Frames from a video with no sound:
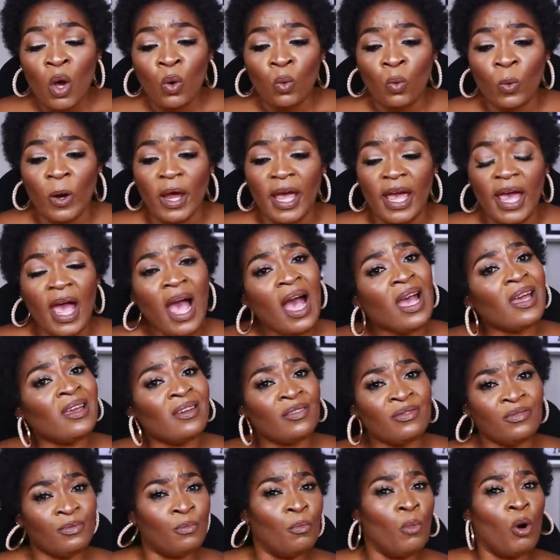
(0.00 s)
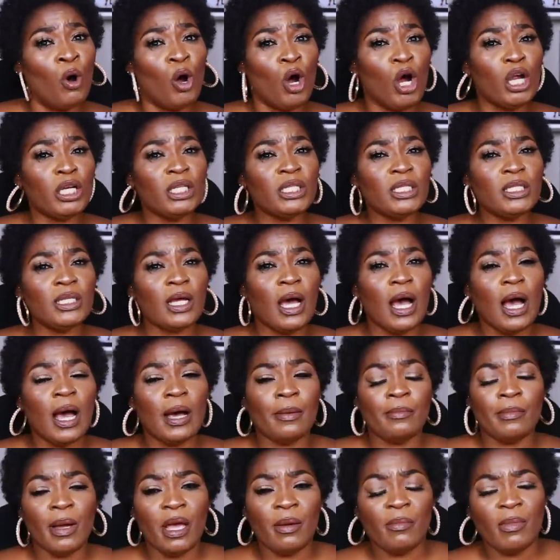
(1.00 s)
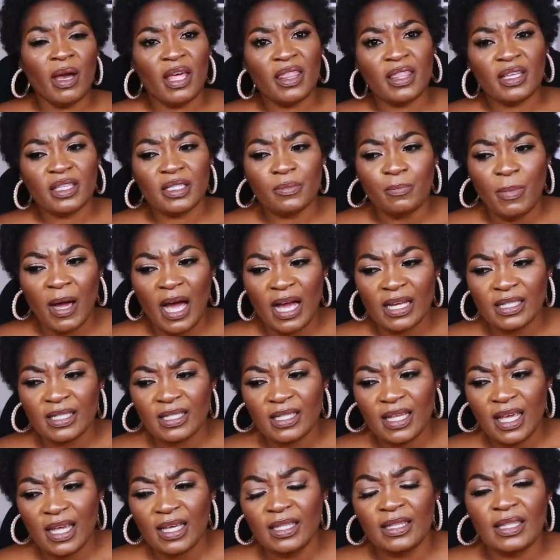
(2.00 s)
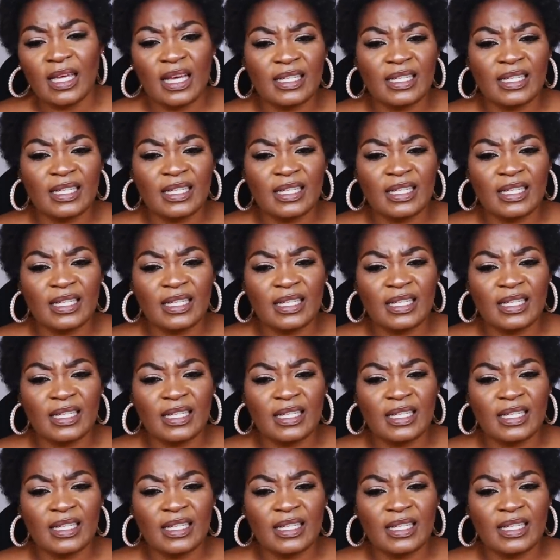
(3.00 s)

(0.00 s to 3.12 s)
where I have mourned my mother's passing.